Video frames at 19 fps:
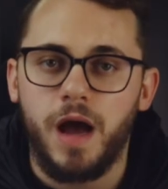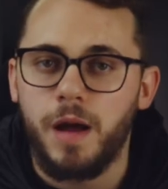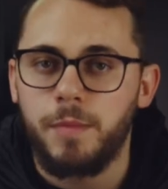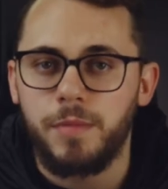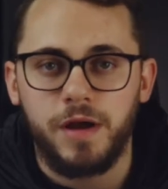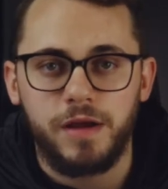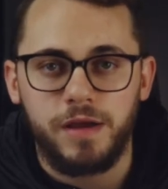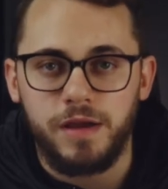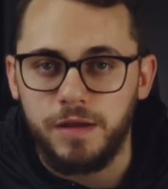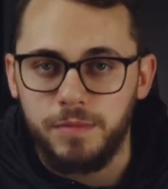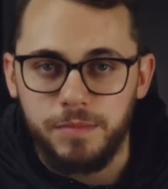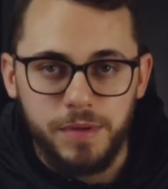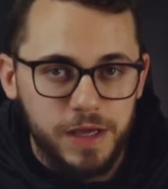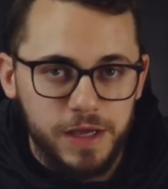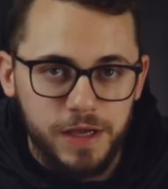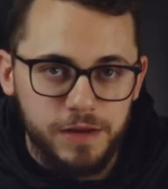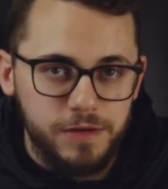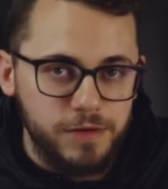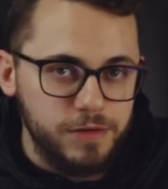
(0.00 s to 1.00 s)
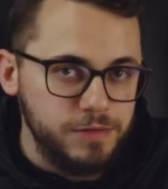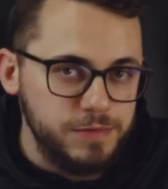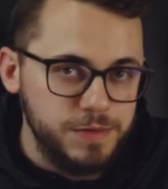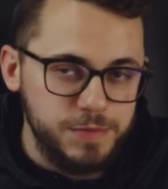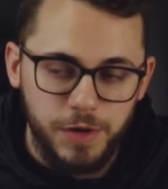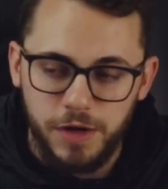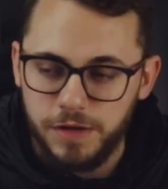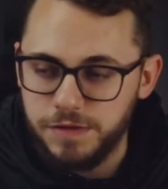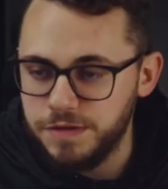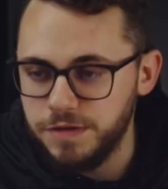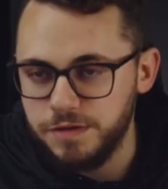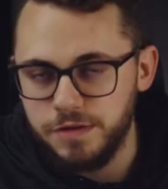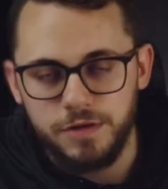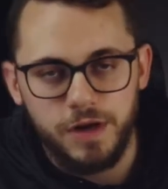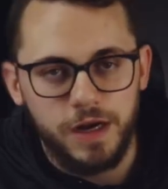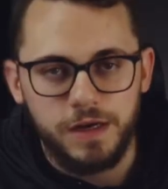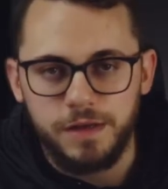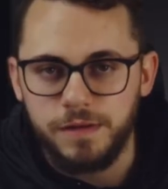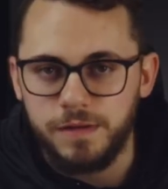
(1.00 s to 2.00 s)
I'm not getting paid or sponsored
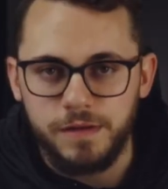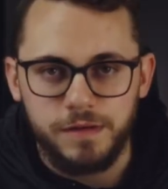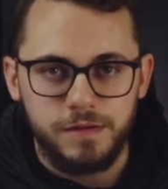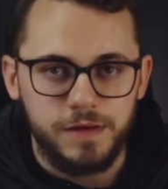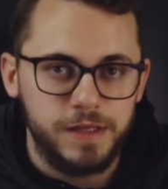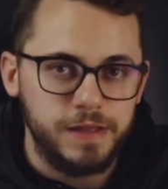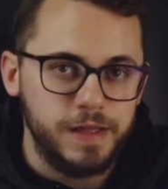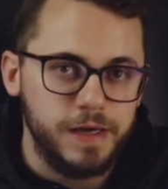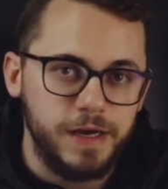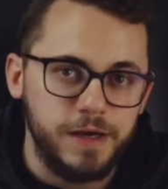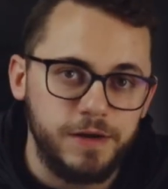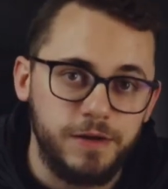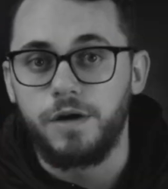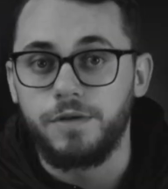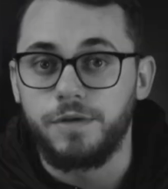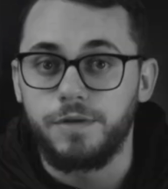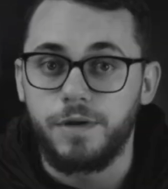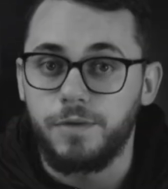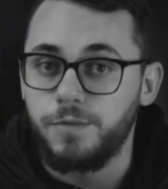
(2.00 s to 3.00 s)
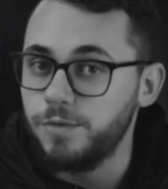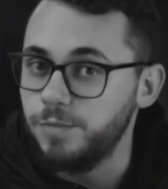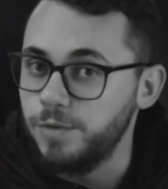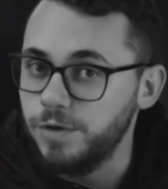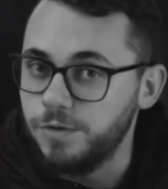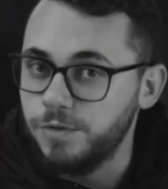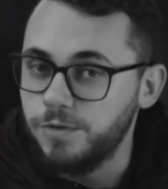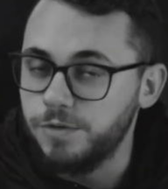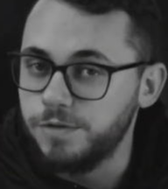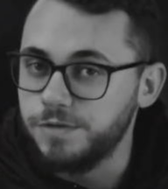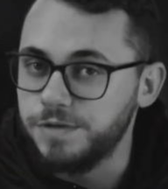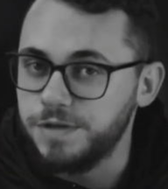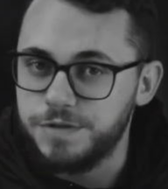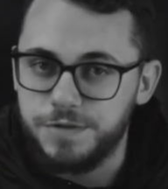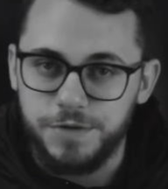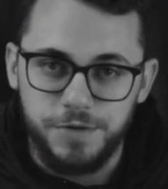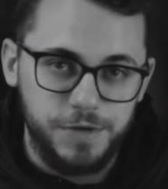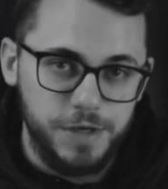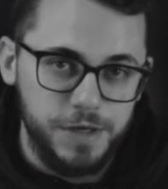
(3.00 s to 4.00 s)
or anything like that, although that would be cool,
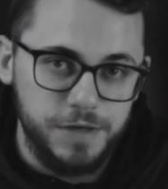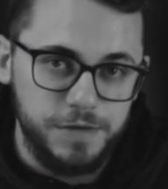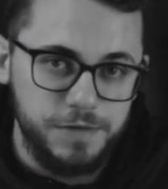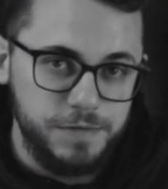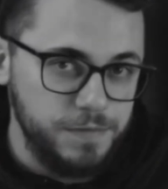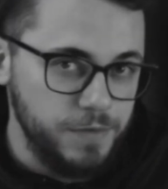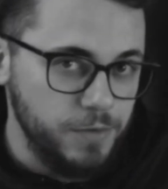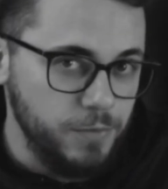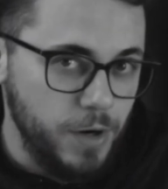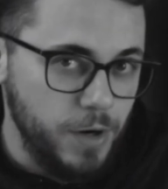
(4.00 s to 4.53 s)
Distrokid, if you're